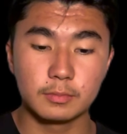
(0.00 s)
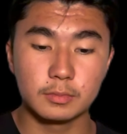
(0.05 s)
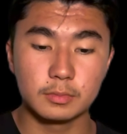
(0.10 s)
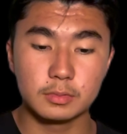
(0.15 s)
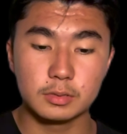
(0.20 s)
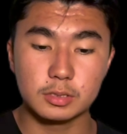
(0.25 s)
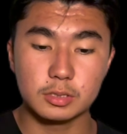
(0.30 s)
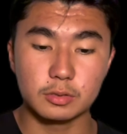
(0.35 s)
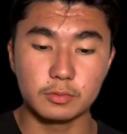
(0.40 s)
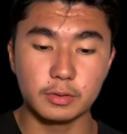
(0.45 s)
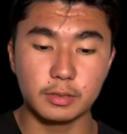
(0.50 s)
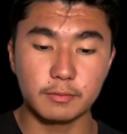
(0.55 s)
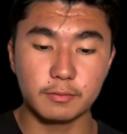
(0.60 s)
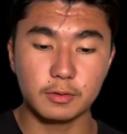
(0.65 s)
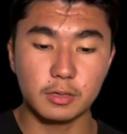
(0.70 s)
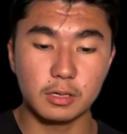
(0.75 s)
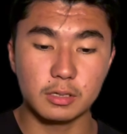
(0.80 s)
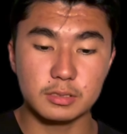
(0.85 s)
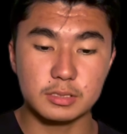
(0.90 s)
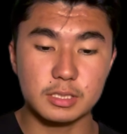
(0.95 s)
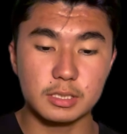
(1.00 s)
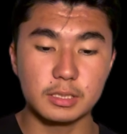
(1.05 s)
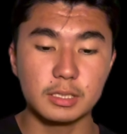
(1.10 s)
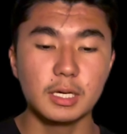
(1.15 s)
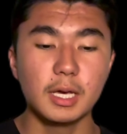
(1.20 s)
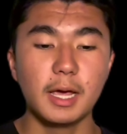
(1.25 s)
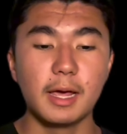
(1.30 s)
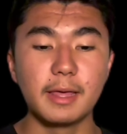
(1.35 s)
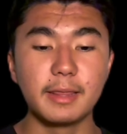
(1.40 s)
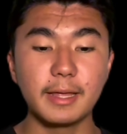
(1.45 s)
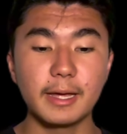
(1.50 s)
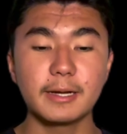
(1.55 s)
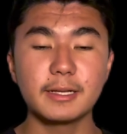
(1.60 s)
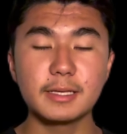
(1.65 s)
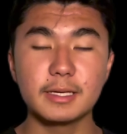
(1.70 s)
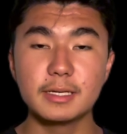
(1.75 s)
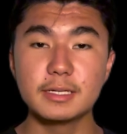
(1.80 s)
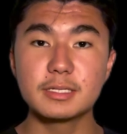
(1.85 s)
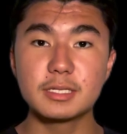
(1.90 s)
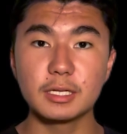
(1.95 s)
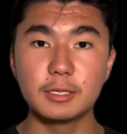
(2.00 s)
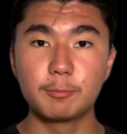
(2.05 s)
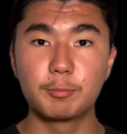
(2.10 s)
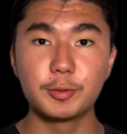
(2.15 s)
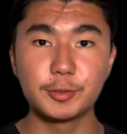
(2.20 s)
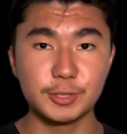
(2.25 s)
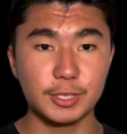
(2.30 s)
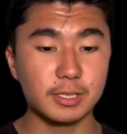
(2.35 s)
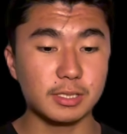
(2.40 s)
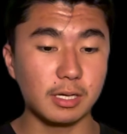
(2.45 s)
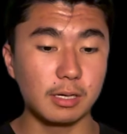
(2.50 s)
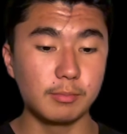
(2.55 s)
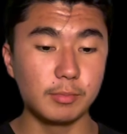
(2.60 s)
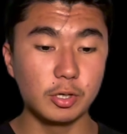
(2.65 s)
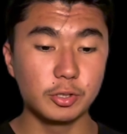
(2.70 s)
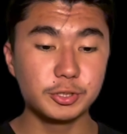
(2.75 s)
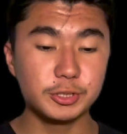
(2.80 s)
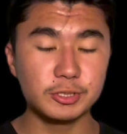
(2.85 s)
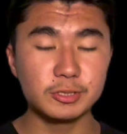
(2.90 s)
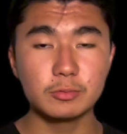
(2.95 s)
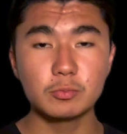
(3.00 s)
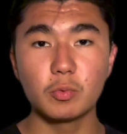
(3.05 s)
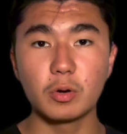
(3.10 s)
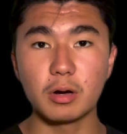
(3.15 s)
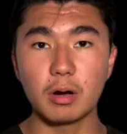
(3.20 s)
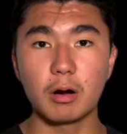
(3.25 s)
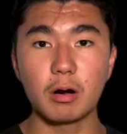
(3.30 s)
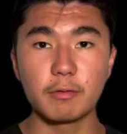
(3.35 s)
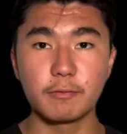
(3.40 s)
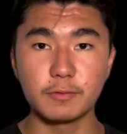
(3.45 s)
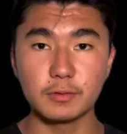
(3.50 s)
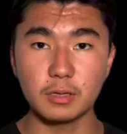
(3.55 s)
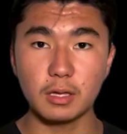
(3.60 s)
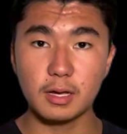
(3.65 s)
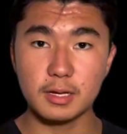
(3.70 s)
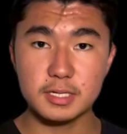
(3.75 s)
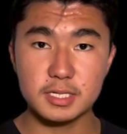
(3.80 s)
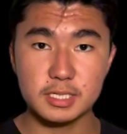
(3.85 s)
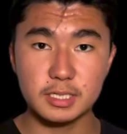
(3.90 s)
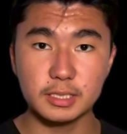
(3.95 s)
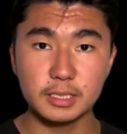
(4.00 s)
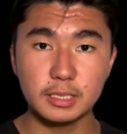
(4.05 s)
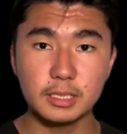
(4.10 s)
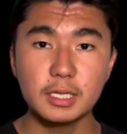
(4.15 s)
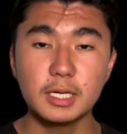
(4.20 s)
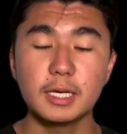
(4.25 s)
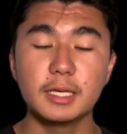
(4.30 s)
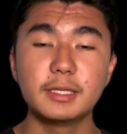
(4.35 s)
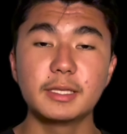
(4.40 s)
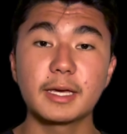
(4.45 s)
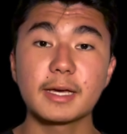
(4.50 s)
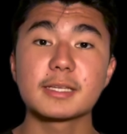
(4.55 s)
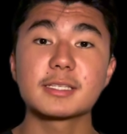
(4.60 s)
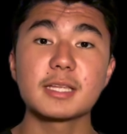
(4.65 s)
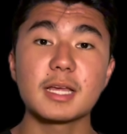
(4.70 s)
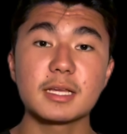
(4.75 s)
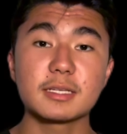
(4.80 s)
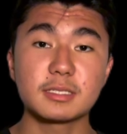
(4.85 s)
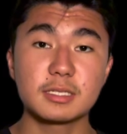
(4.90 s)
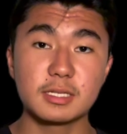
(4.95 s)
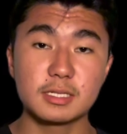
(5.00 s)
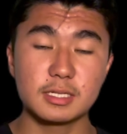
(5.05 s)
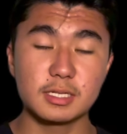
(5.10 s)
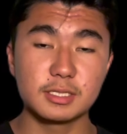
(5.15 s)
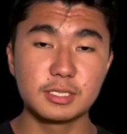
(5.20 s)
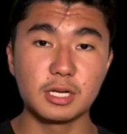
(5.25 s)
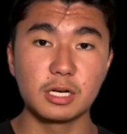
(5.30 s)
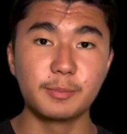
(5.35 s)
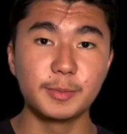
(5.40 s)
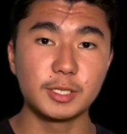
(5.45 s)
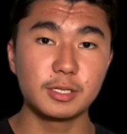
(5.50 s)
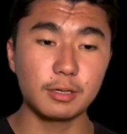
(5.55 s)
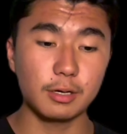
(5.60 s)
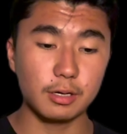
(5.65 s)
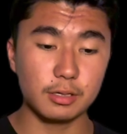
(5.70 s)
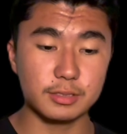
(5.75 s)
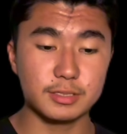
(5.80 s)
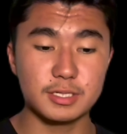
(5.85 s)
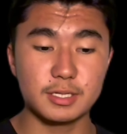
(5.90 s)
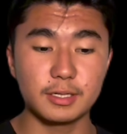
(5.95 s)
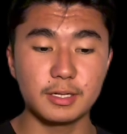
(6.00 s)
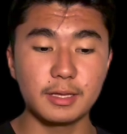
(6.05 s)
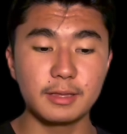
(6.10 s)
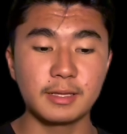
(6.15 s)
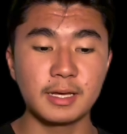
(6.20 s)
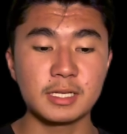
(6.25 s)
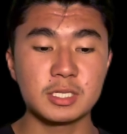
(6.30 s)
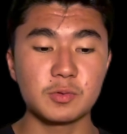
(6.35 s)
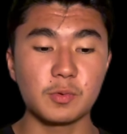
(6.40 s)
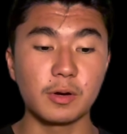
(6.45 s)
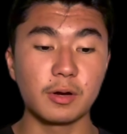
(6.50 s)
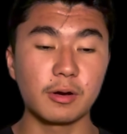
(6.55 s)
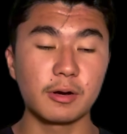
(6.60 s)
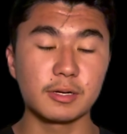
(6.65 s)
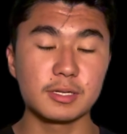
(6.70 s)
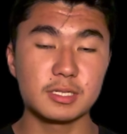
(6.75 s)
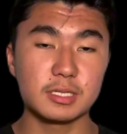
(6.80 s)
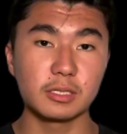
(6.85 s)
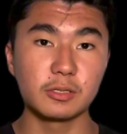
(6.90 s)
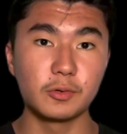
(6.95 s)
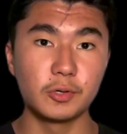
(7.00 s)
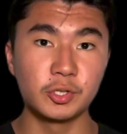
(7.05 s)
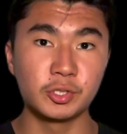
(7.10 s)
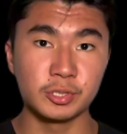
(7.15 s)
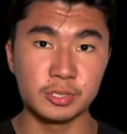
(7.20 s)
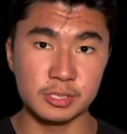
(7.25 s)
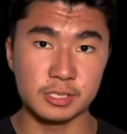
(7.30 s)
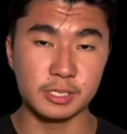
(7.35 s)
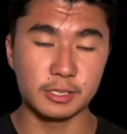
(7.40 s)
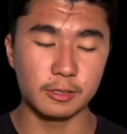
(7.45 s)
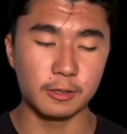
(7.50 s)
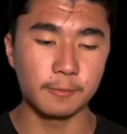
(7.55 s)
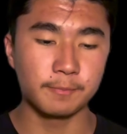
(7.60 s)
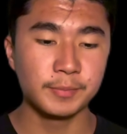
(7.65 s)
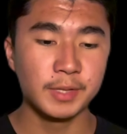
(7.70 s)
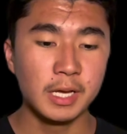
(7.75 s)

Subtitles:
So we have constant. And that is in projectile motion, where our velocity in the x-axis is going to be constant, and that's why our acceleration is 0.